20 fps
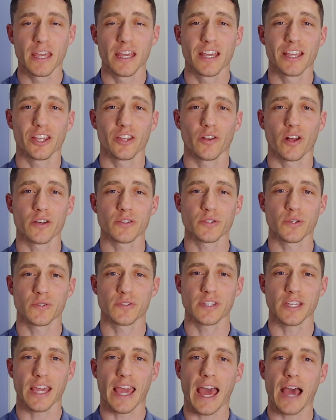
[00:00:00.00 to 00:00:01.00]
You'll also
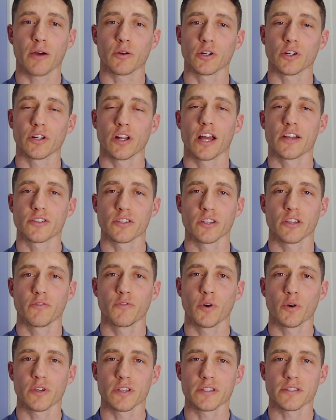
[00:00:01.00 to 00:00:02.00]
see how neurologically
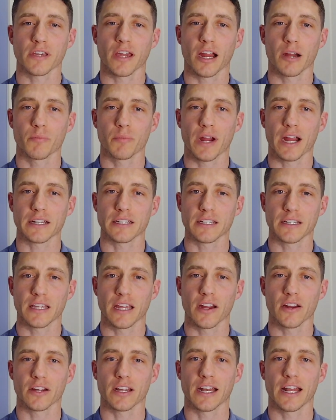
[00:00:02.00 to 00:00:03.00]
focused chiropractic
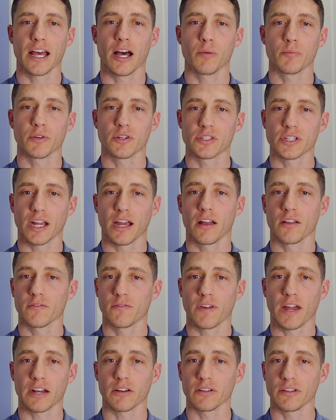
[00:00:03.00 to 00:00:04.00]
care can help your child
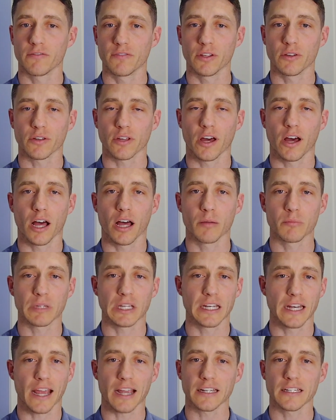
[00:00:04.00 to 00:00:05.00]
finally feel calm,
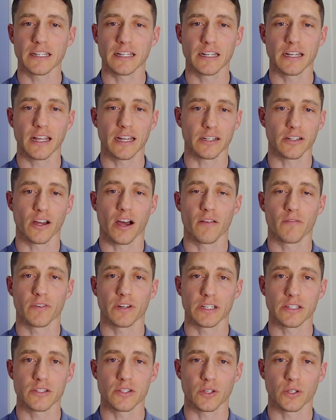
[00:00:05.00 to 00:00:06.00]
connected, and
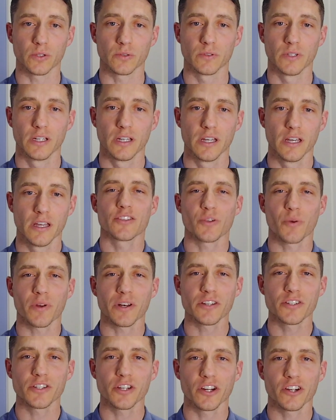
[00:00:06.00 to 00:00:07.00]
confident too. So I
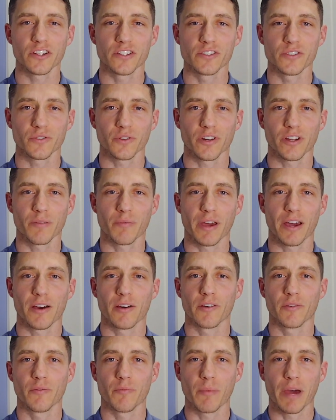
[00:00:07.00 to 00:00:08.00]
want to share a story
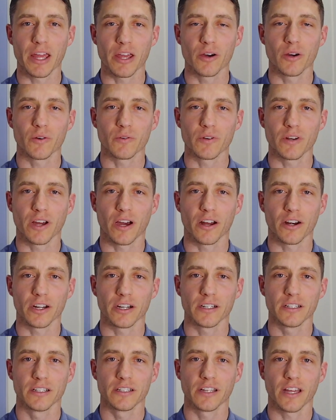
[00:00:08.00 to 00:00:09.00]
about my own
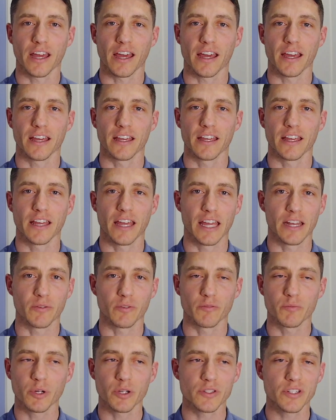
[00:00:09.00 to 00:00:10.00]
daughter, and
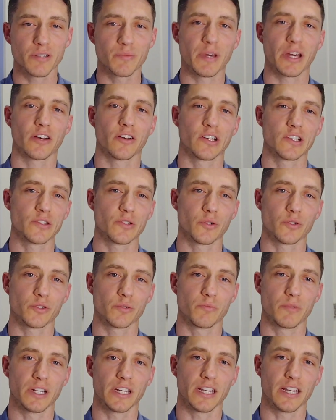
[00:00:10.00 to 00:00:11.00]
we've posted about her on
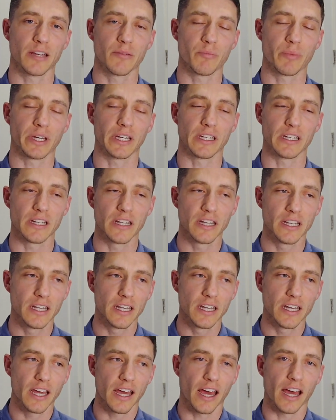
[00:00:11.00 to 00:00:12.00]
social media, but
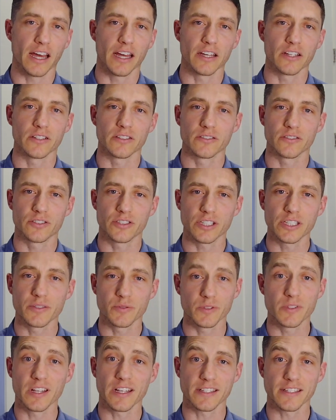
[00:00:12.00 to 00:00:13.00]

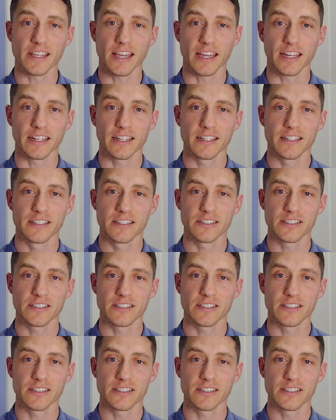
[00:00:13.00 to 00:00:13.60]
she's this kid.